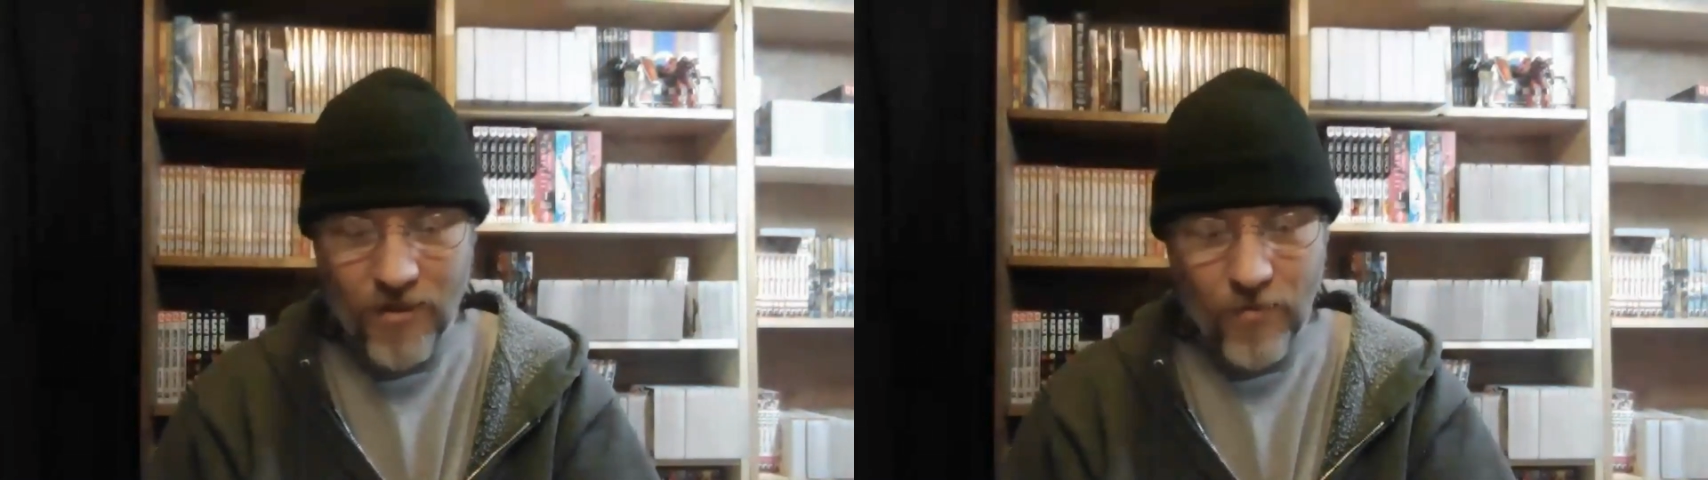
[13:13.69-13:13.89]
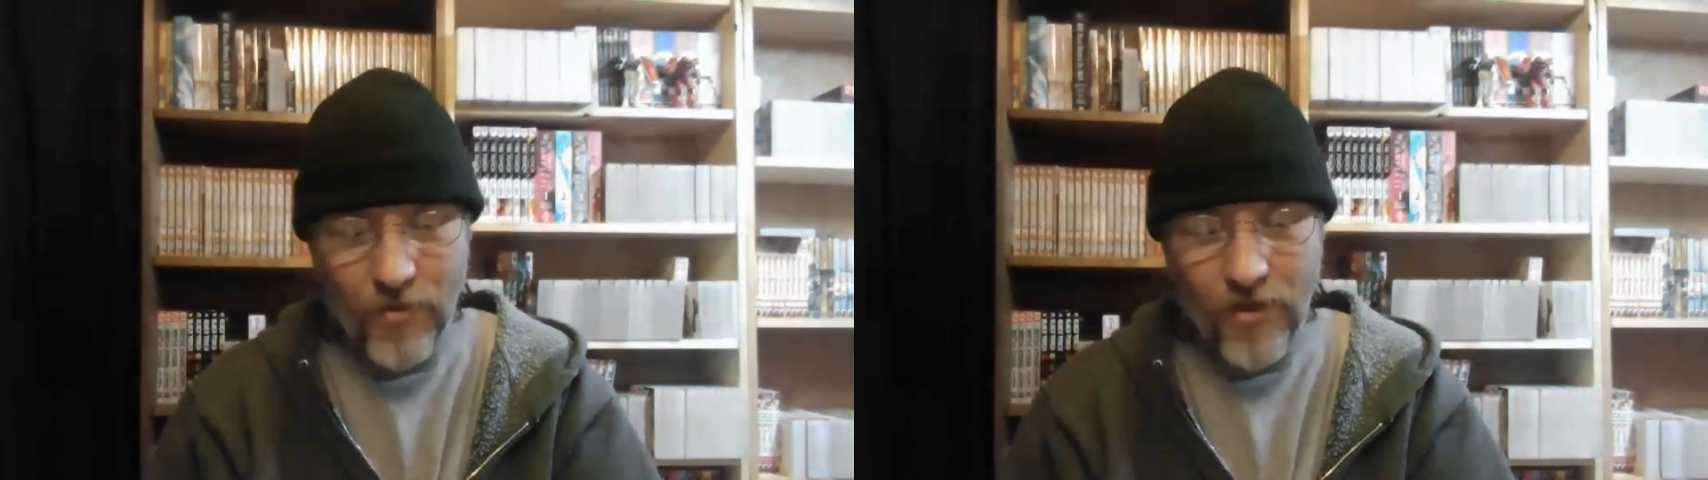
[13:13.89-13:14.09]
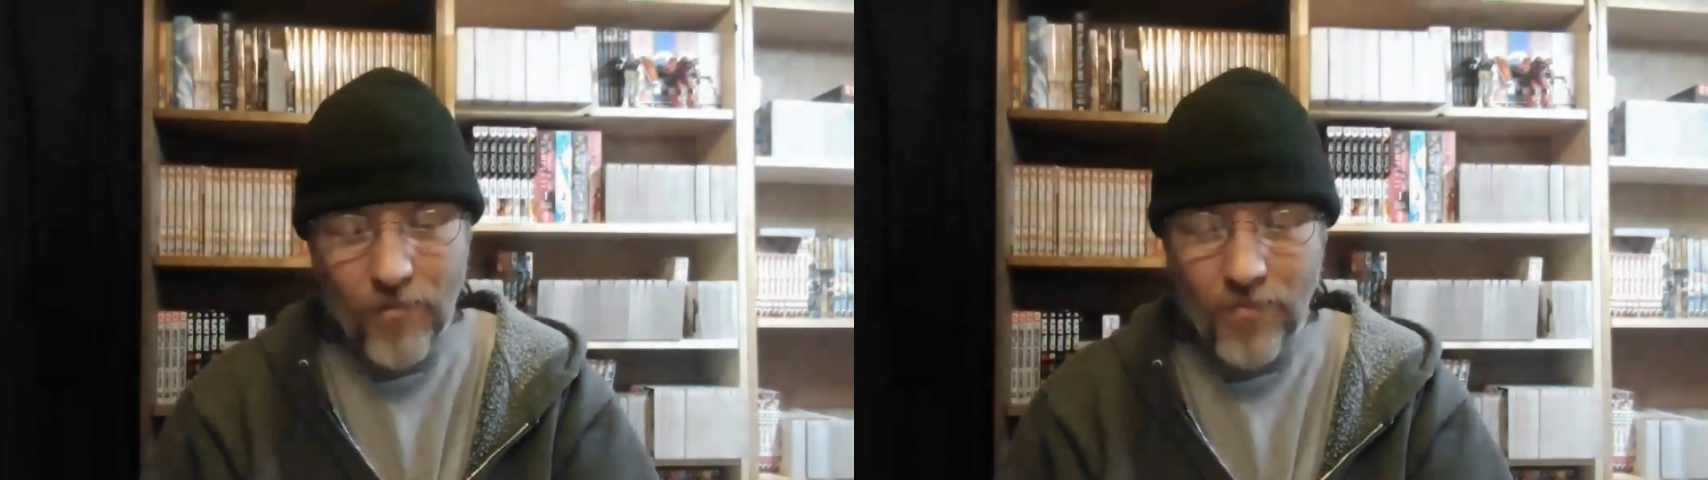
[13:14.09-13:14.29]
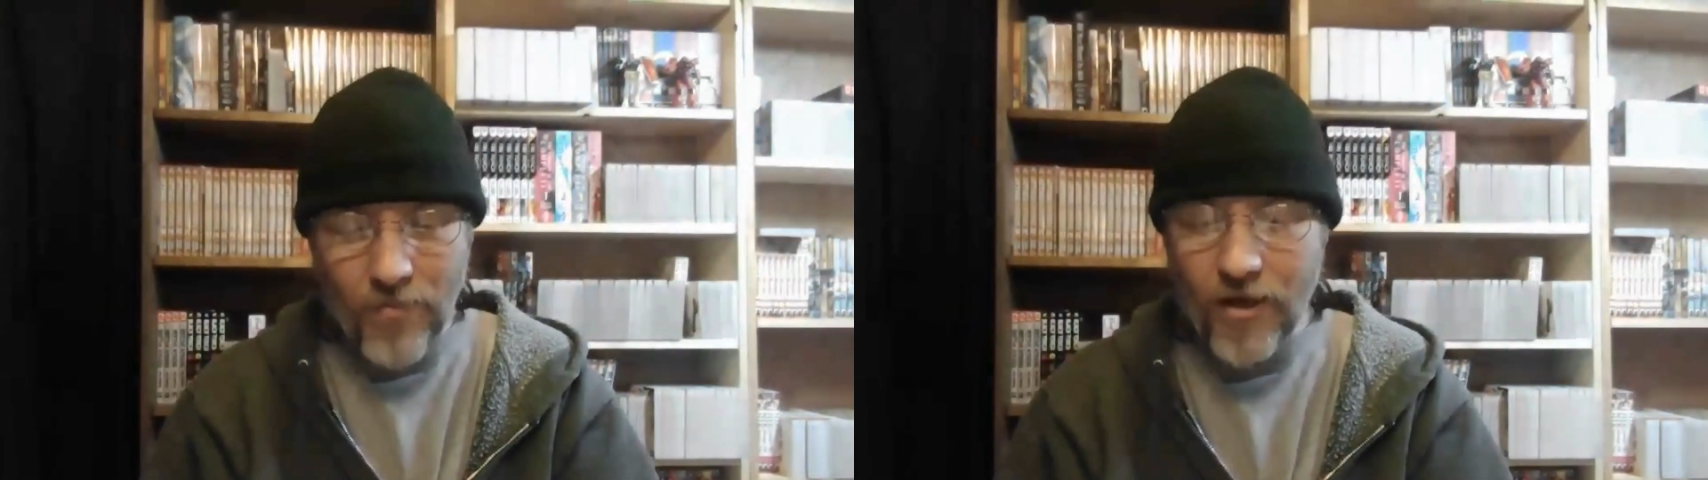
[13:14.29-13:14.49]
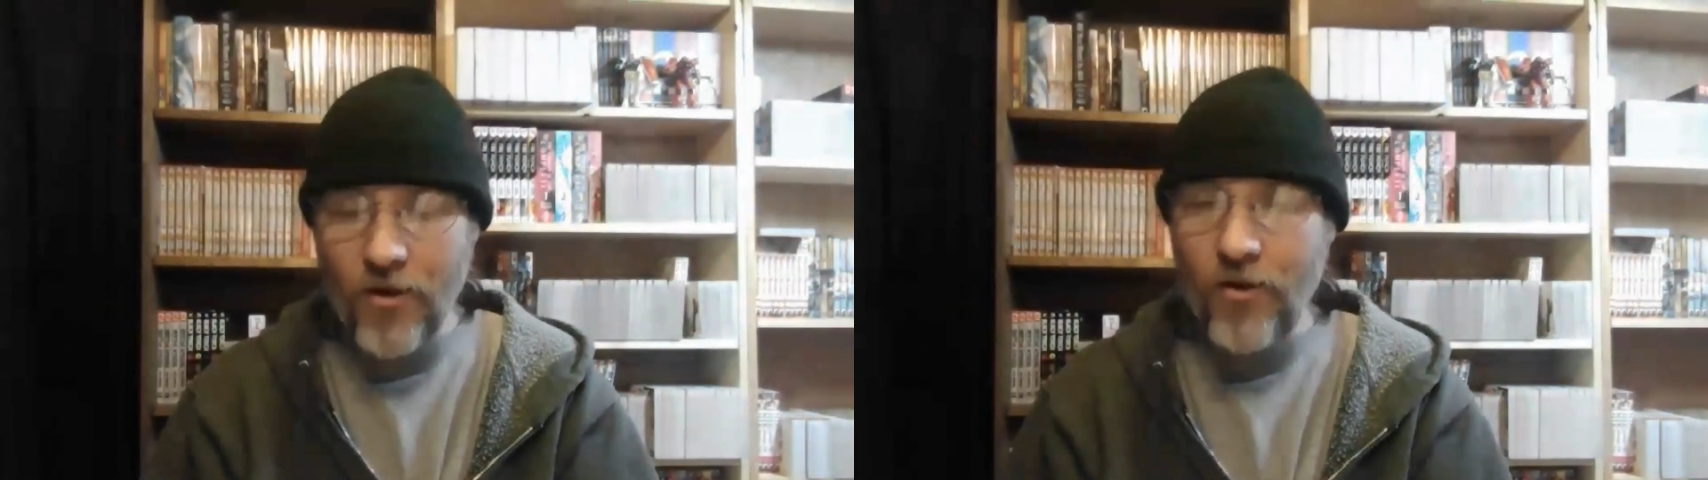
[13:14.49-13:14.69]
I went out and
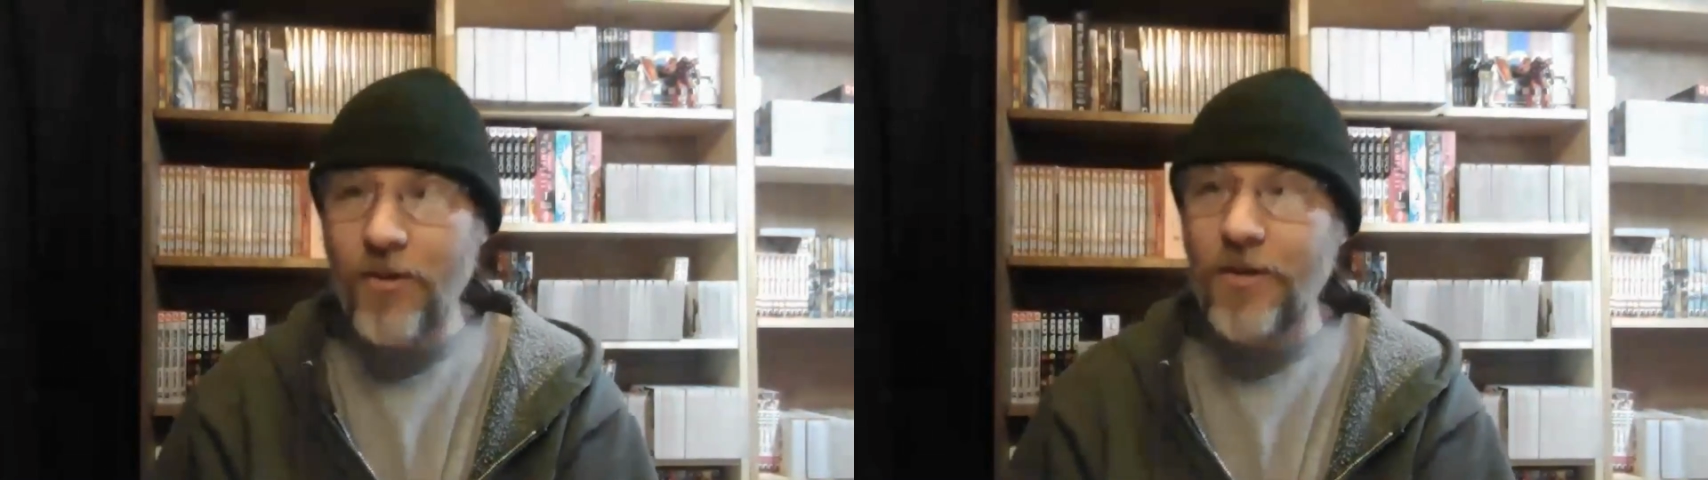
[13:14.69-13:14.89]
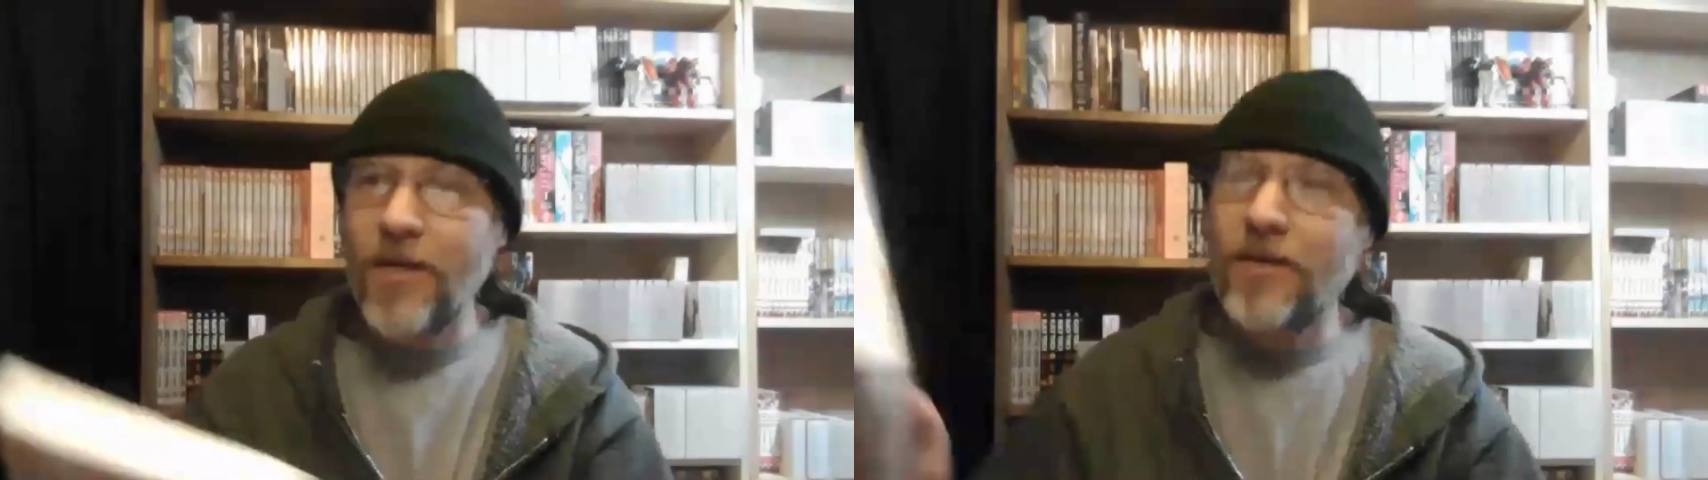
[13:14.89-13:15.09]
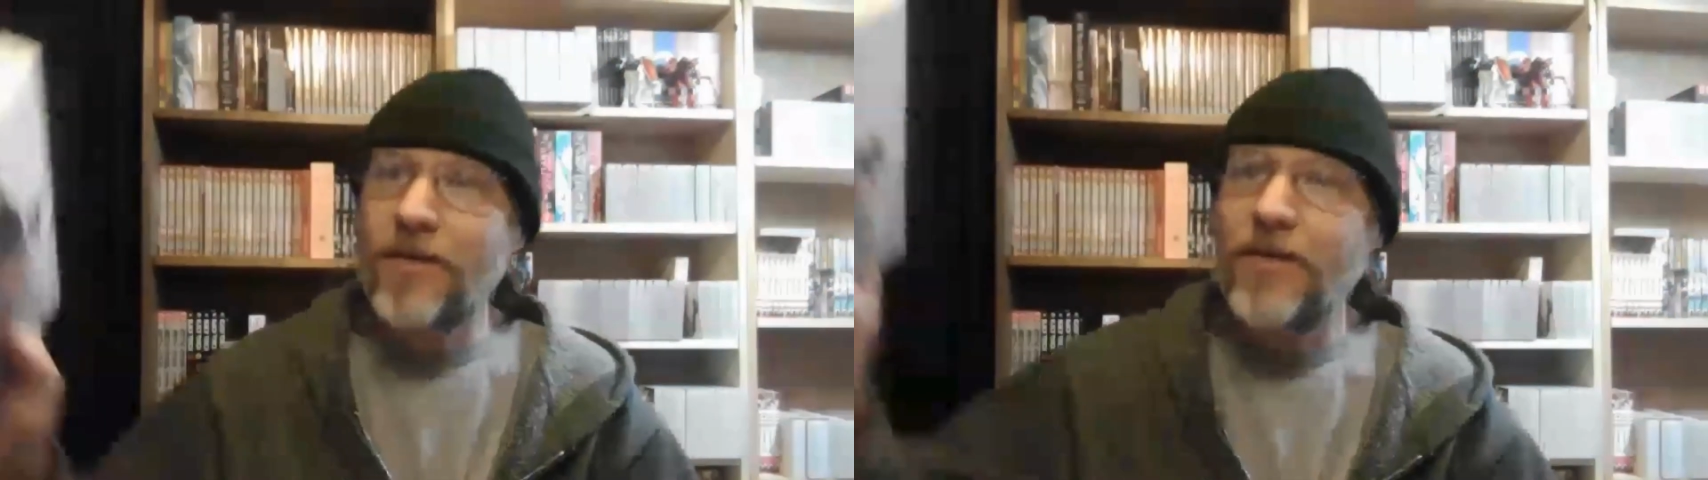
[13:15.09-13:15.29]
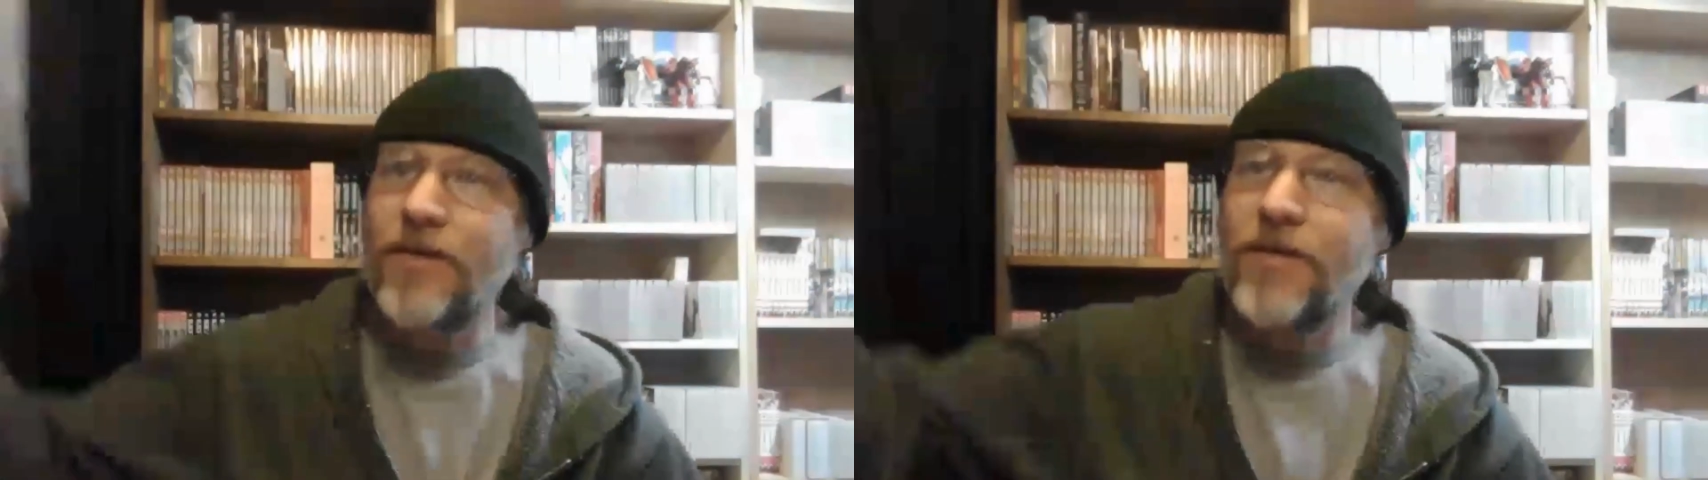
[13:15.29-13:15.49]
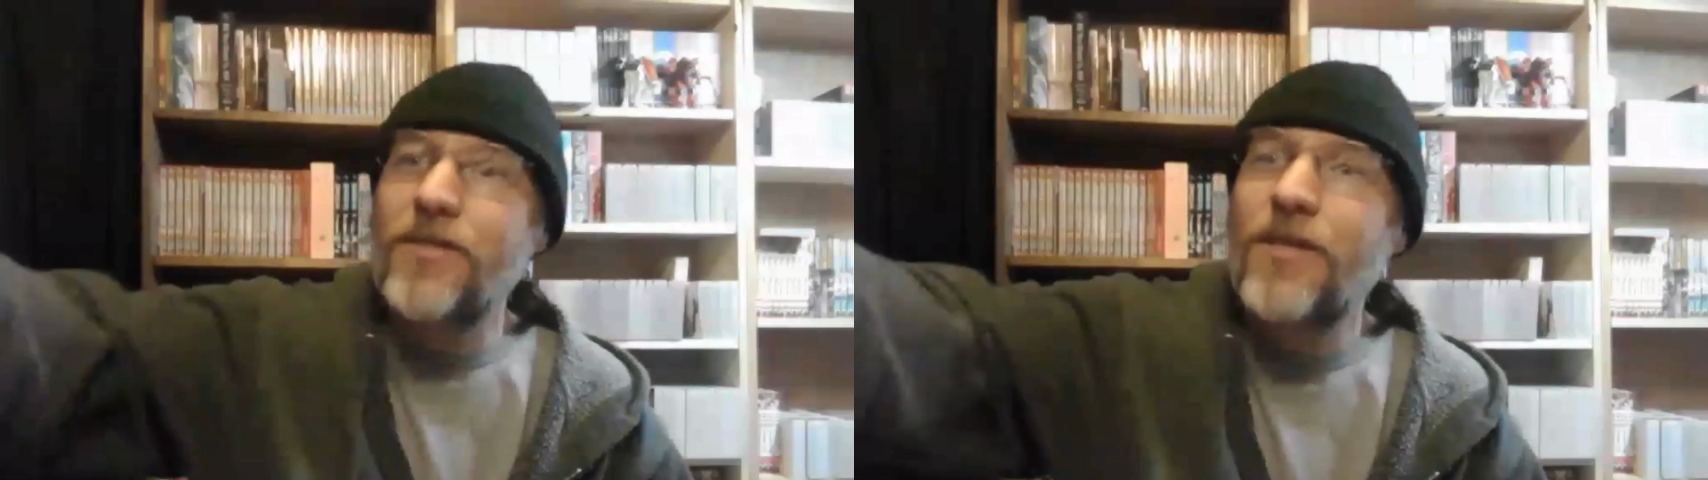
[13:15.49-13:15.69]
bought all the dang
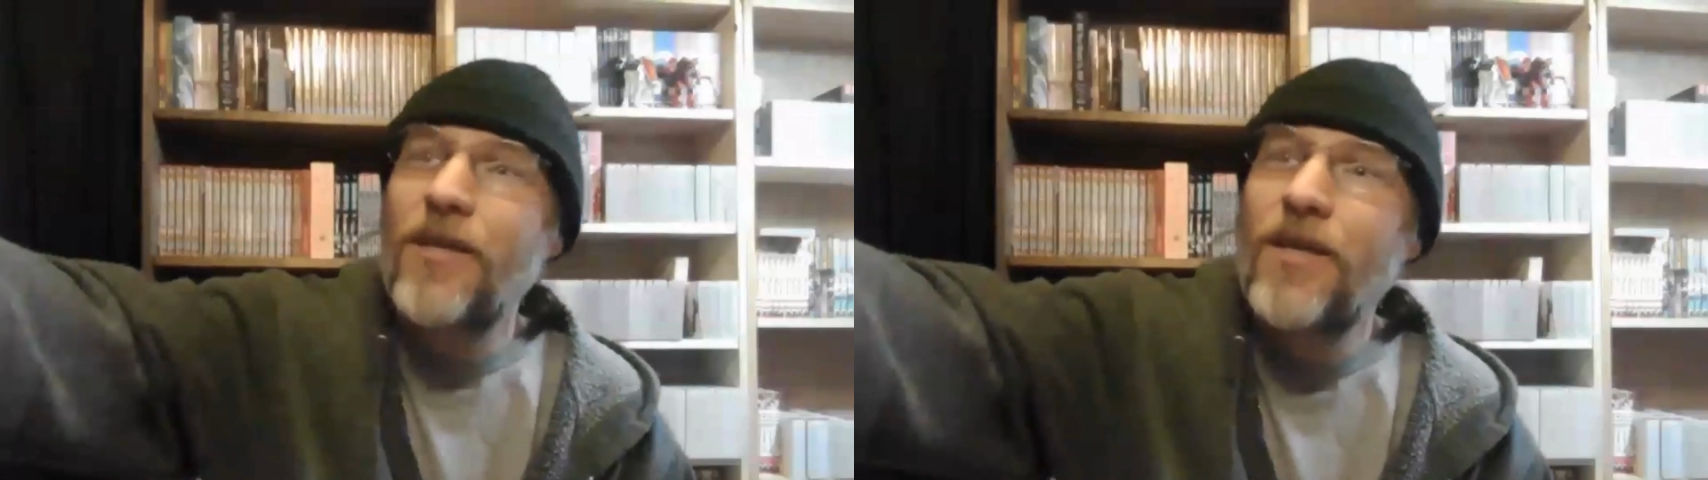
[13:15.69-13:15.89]
things.